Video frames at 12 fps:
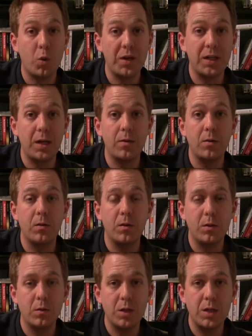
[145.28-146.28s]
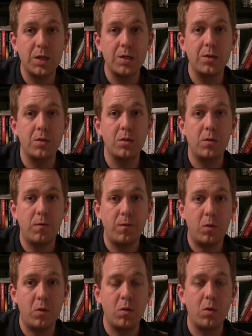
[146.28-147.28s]
Together, 3, 2,
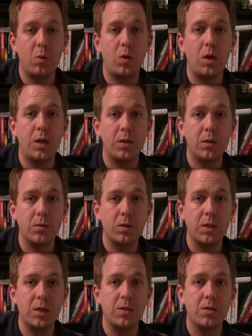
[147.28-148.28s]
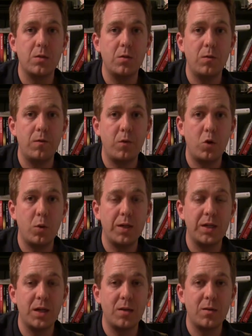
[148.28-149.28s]
4, 1, 3, 2, 4, 1
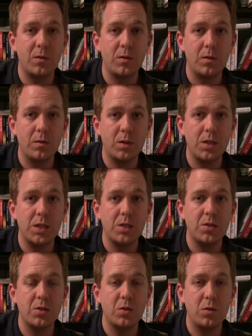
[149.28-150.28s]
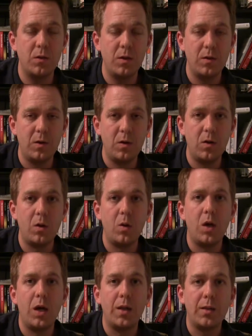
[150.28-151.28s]
together, 3, 2,
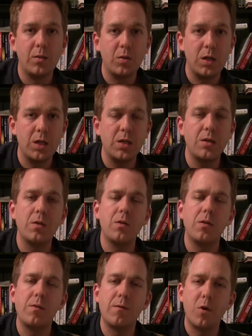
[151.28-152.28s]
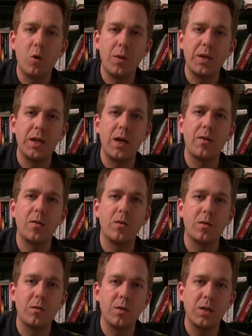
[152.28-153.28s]
3, 2, 4, 1 together,
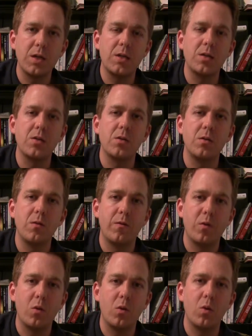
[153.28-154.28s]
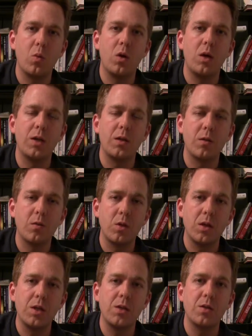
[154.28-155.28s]
3, 2, 4, 1,
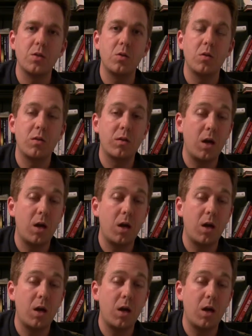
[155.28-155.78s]
3, 2.